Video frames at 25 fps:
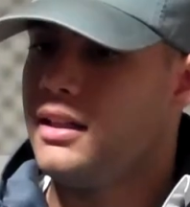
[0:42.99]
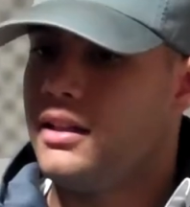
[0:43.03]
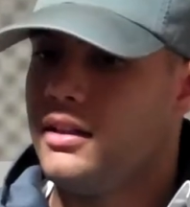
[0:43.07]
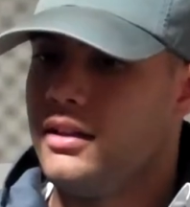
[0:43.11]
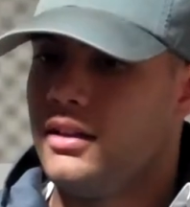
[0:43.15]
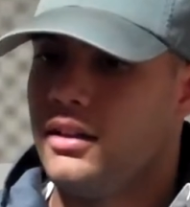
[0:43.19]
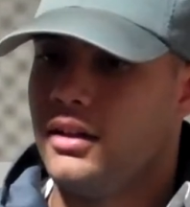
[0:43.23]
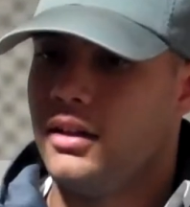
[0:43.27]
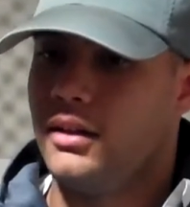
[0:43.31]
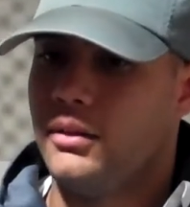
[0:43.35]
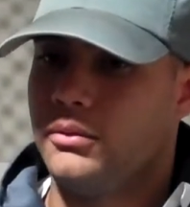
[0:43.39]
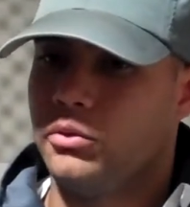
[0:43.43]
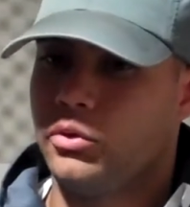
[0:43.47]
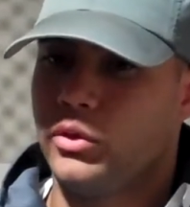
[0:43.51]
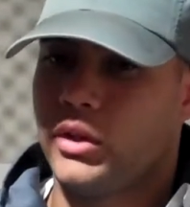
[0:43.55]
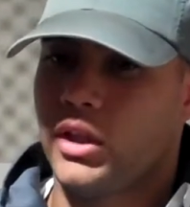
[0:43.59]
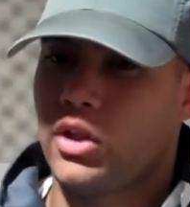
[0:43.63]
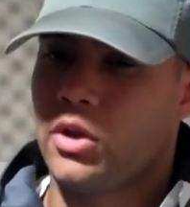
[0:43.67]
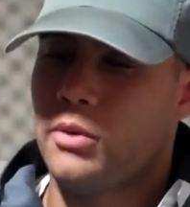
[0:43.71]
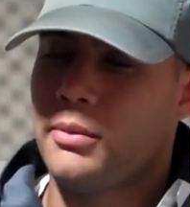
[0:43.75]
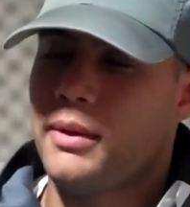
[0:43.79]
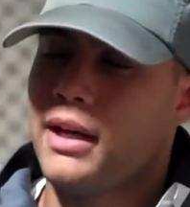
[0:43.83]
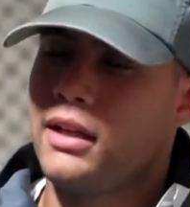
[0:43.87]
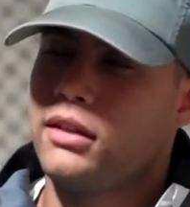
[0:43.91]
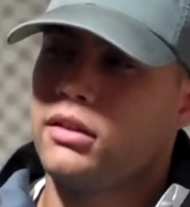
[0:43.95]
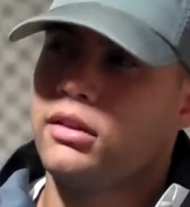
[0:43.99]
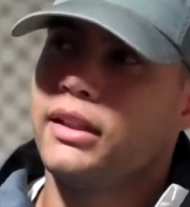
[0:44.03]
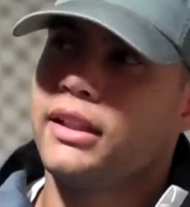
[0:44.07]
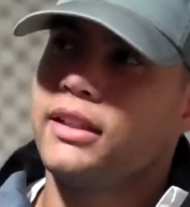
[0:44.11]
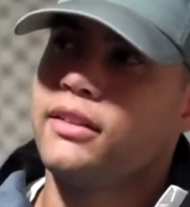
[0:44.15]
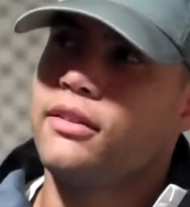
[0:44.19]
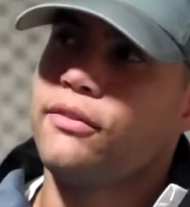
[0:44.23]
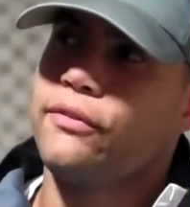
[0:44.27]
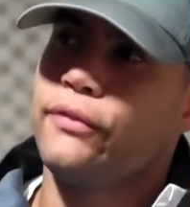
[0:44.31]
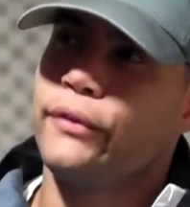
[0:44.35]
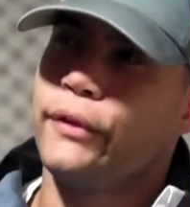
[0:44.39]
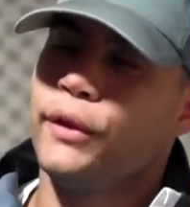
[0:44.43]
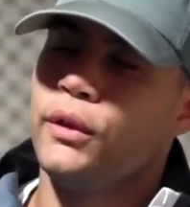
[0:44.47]
And when I go back and look at
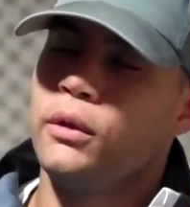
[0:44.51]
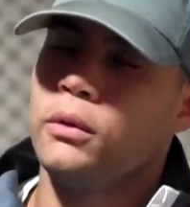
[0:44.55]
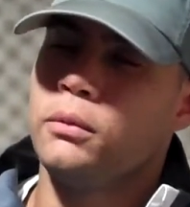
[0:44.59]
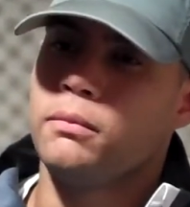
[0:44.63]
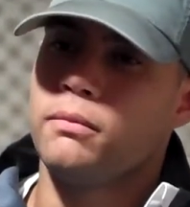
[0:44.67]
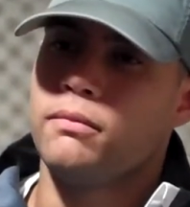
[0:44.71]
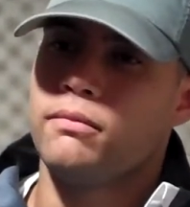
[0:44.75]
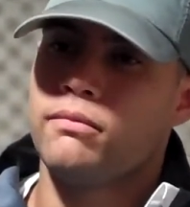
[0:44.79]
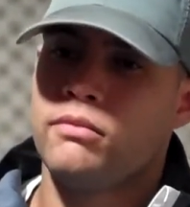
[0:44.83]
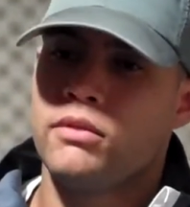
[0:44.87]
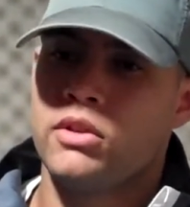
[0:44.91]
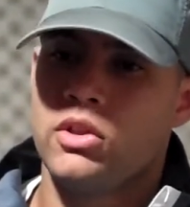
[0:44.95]
the film,